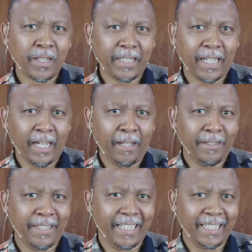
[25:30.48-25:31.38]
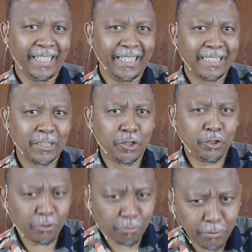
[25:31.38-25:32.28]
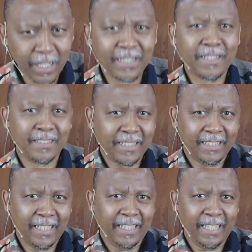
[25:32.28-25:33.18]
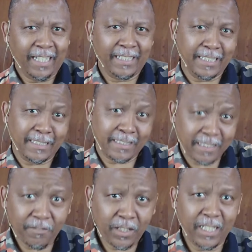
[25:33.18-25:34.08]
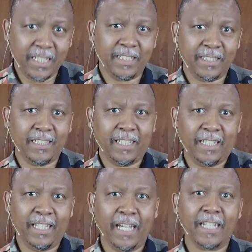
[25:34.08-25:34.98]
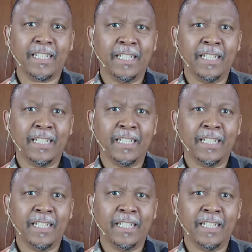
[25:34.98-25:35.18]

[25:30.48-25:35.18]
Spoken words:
there is strength that they get, there is revelation that they get,